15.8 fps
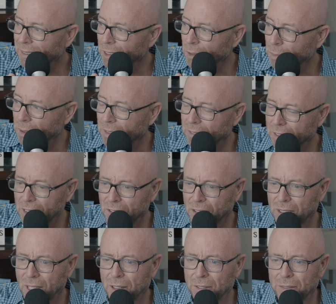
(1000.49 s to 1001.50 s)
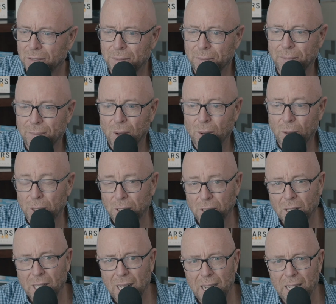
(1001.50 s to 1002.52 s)
You believe it yourself, or
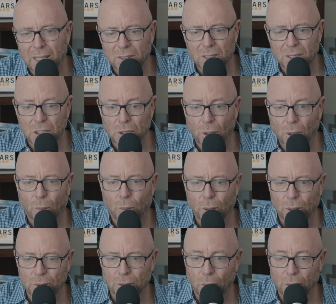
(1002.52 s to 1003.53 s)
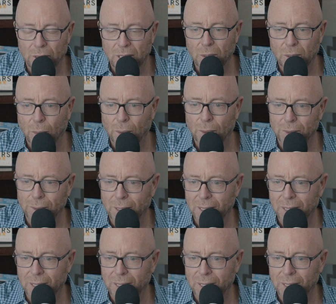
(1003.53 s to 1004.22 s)
your class, in your world, or the world.